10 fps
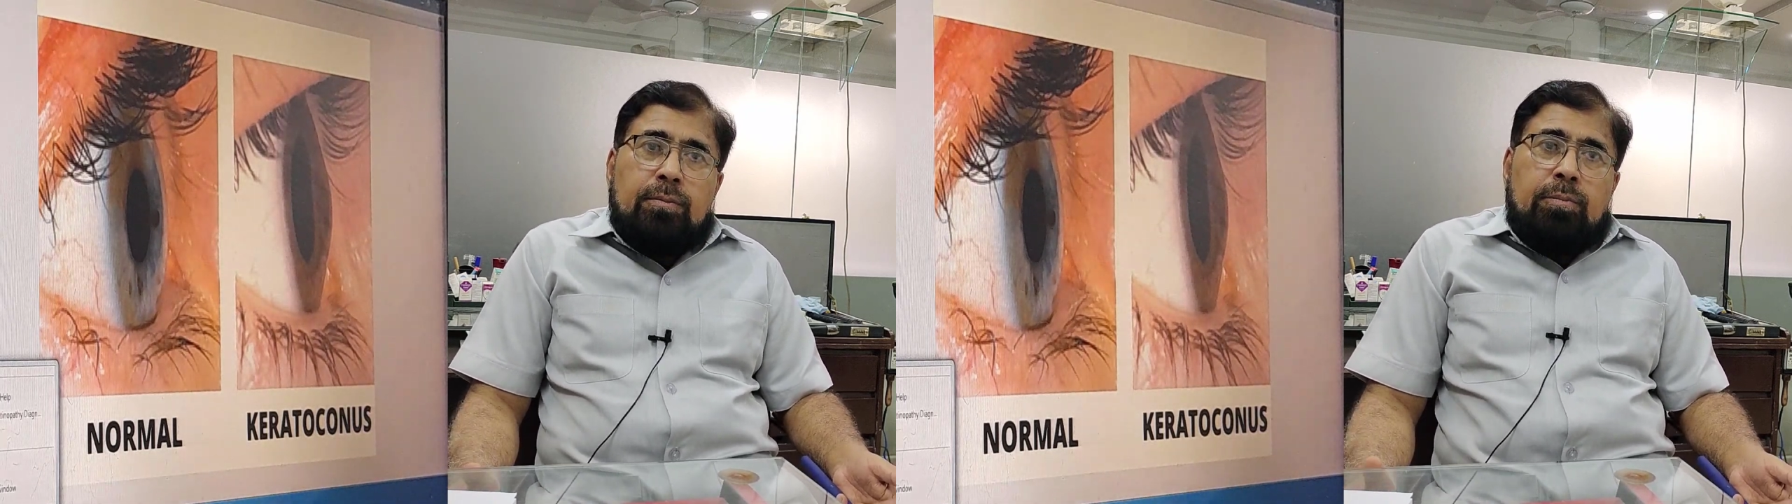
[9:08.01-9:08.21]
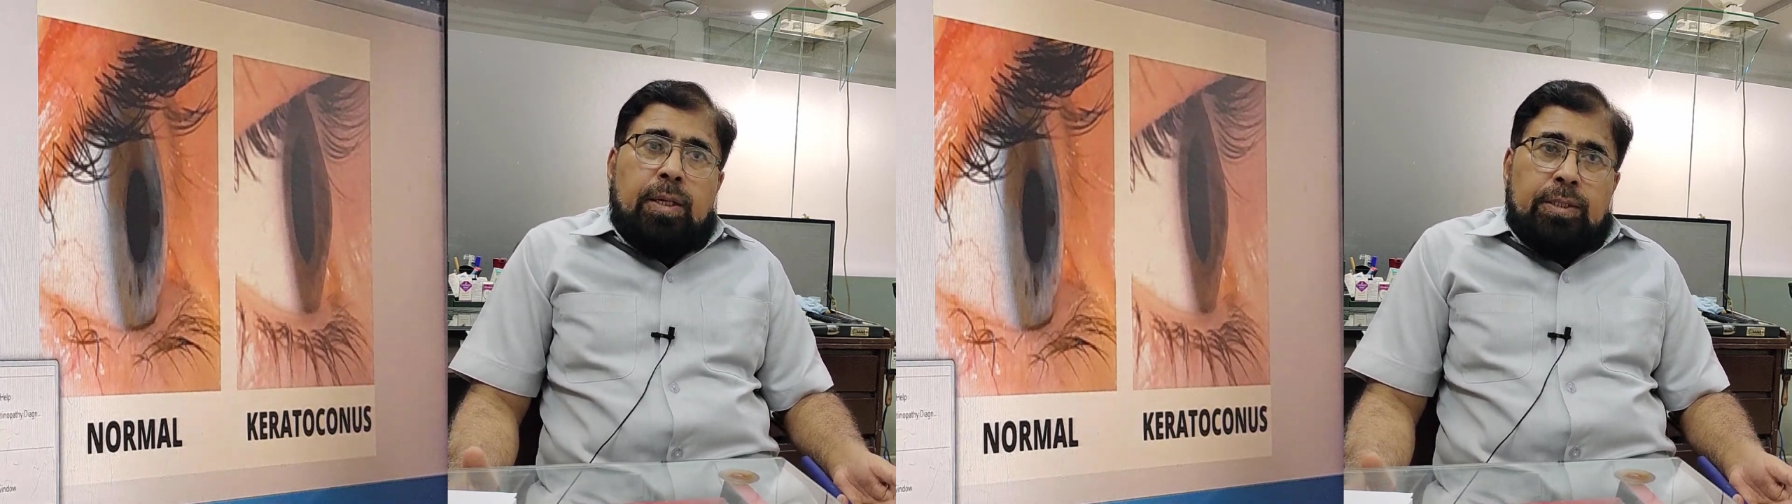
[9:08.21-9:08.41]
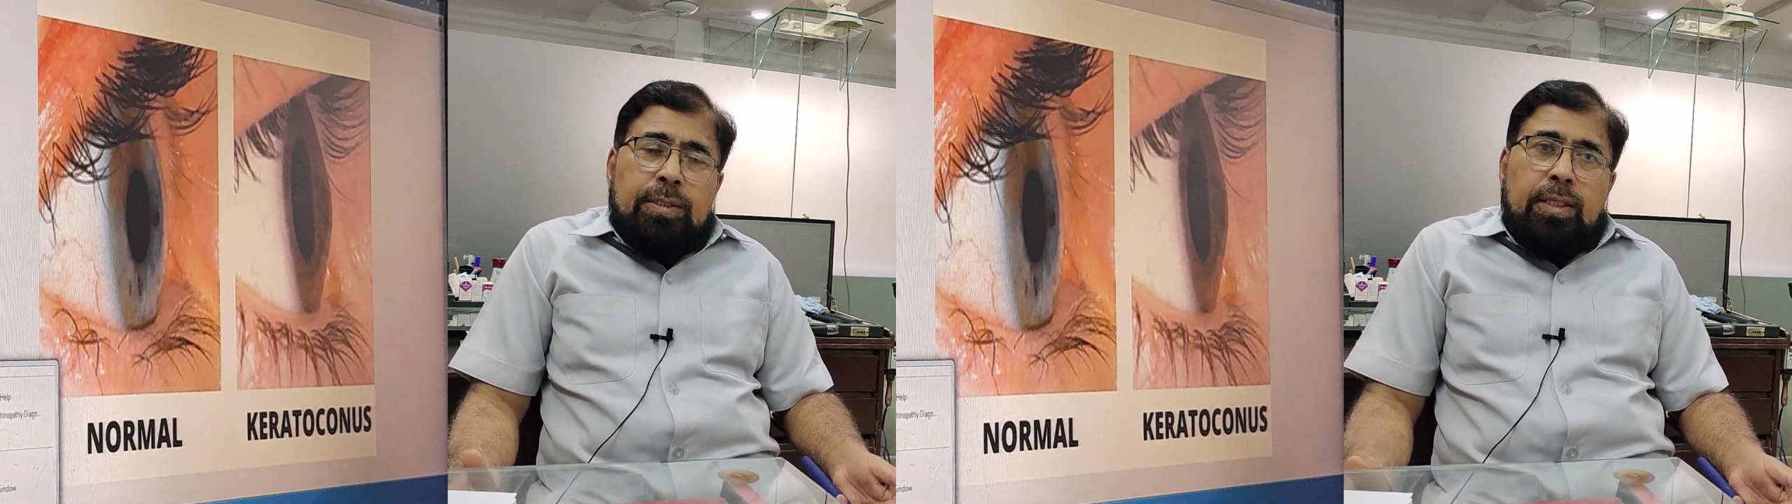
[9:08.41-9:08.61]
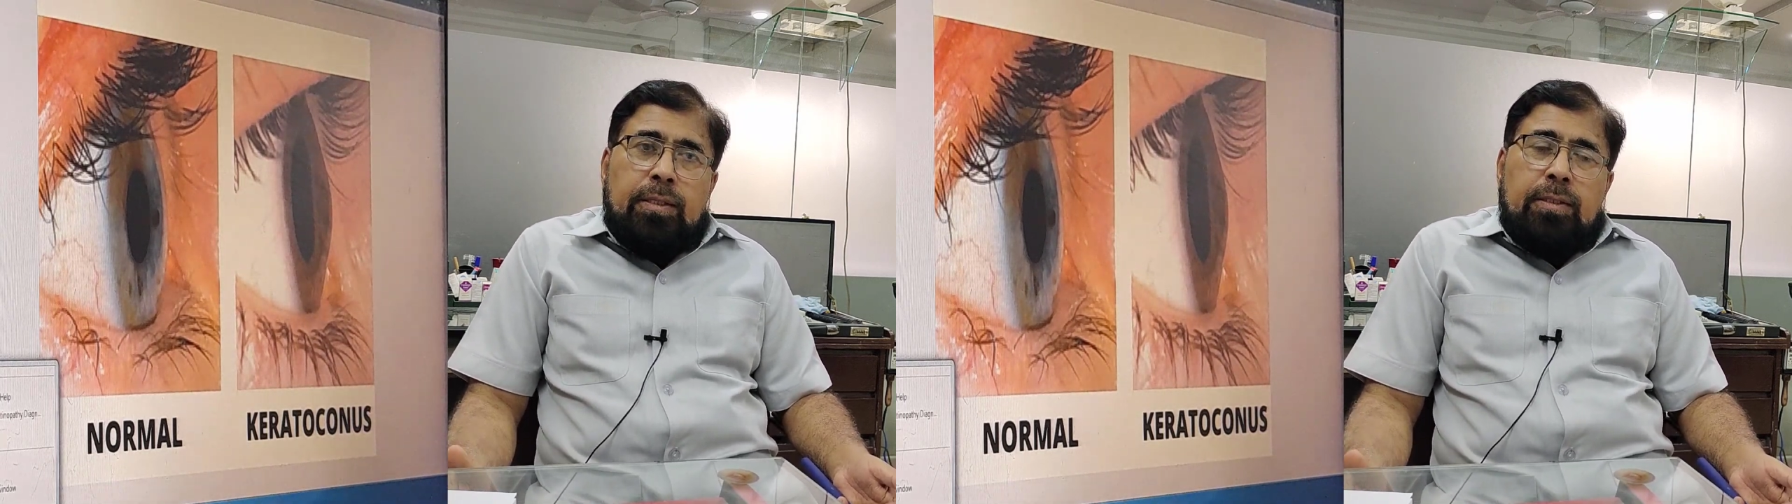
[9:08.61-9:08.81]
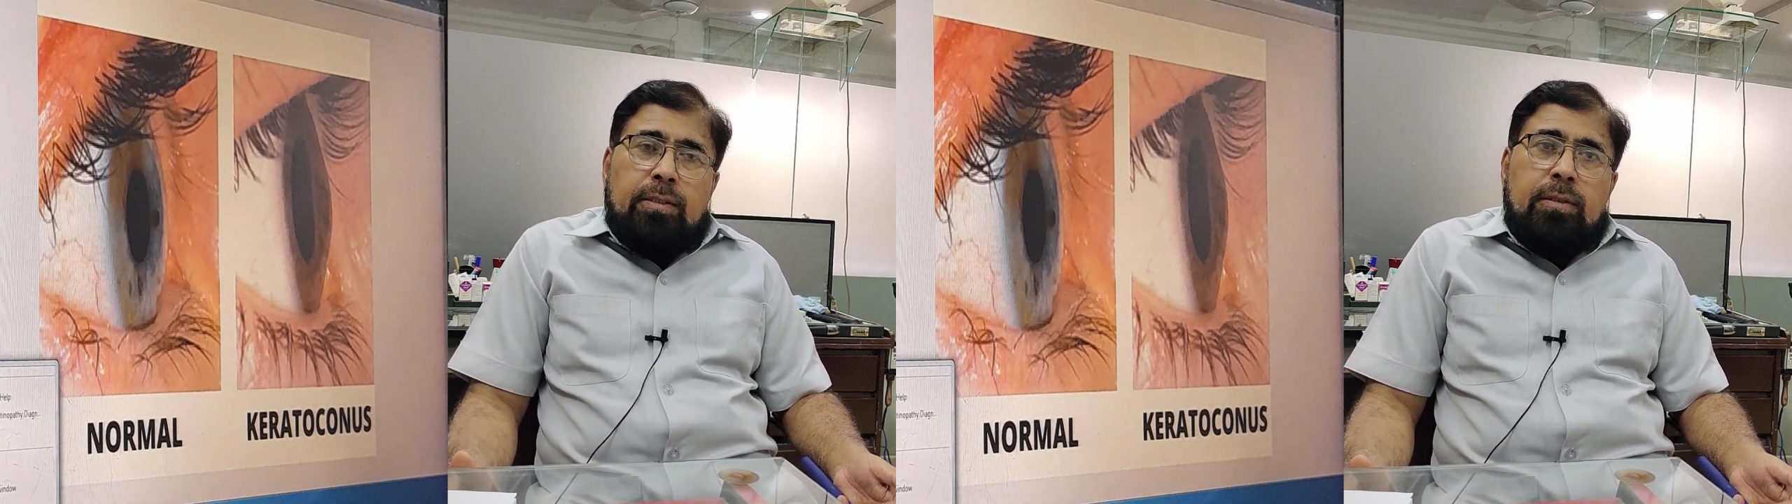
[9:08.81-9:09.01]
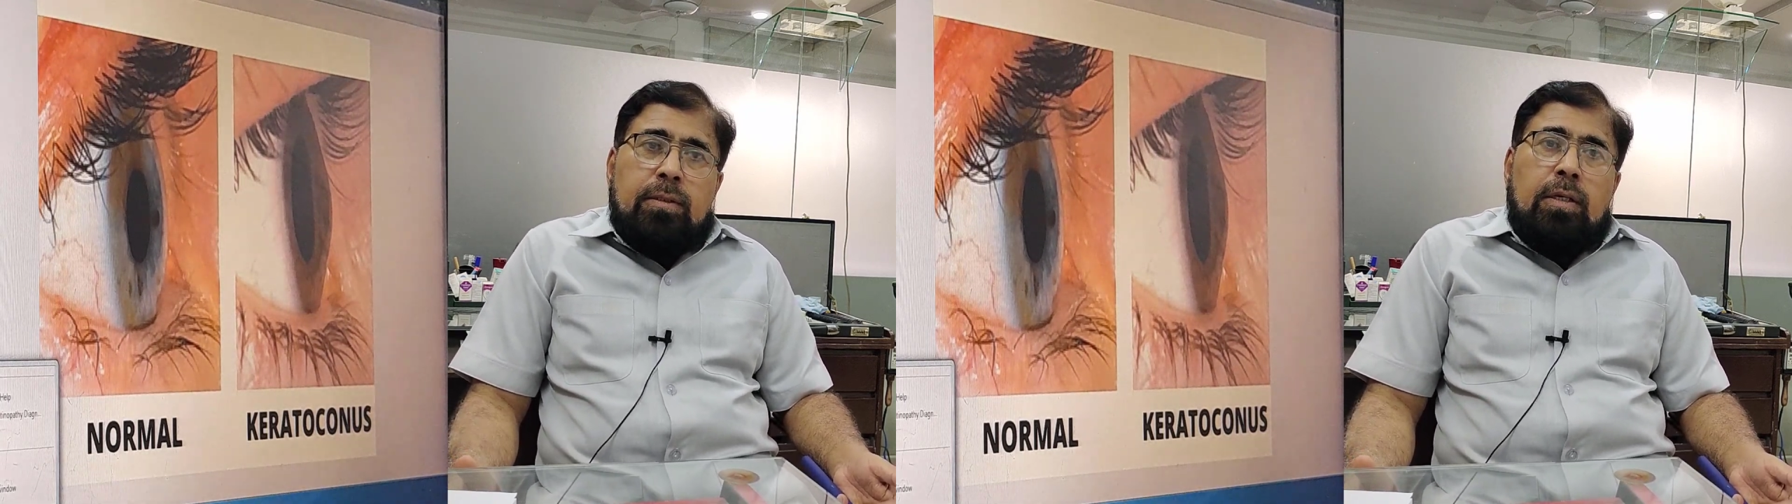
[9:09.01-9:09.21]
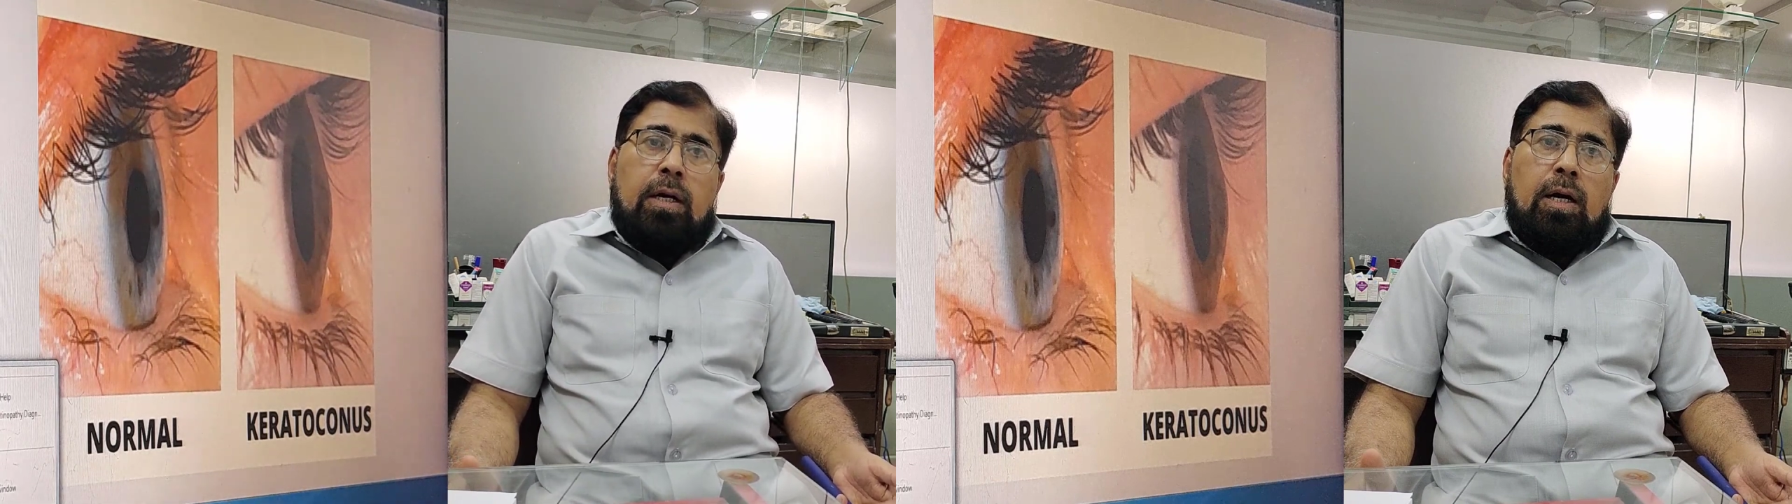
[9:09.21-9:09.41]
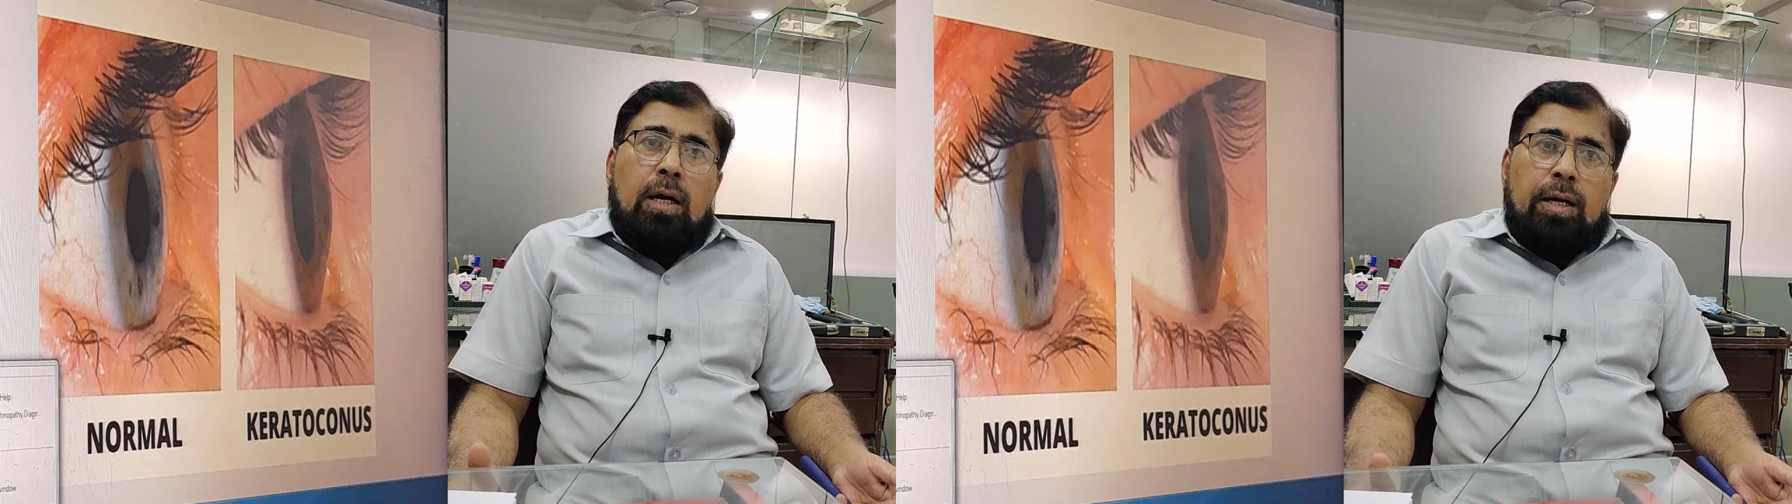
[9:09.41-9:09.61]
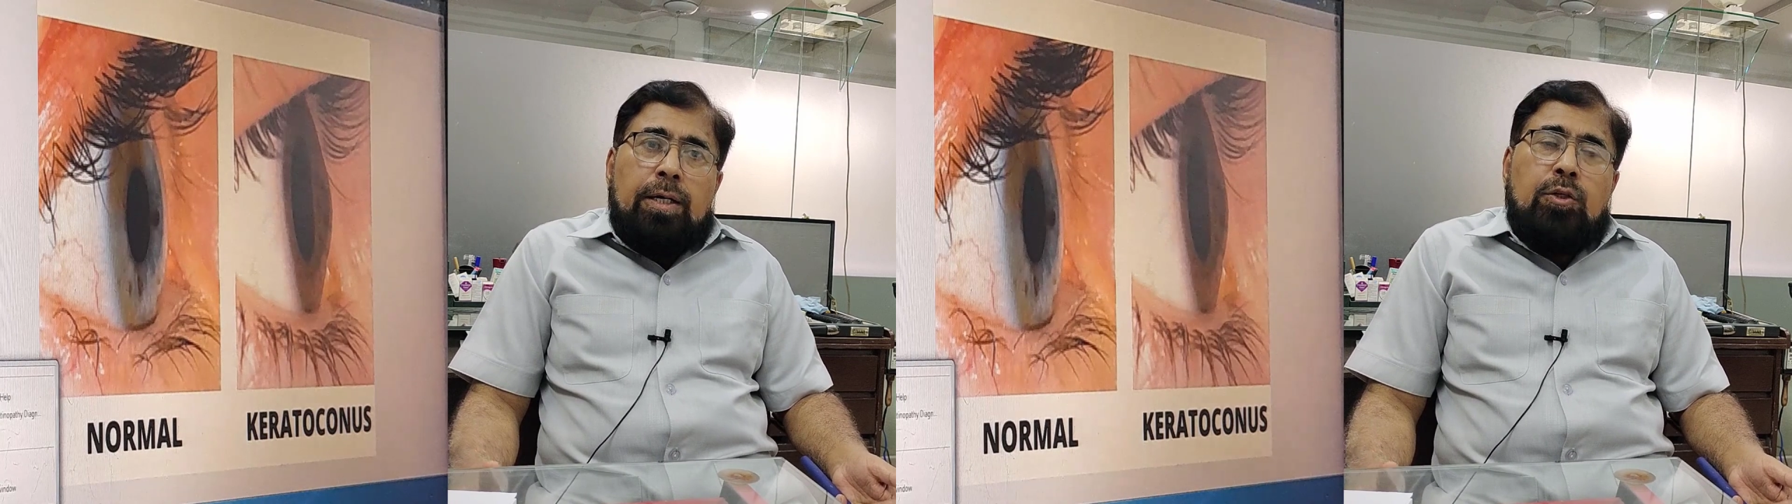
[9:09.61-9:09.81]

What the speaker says: partial, or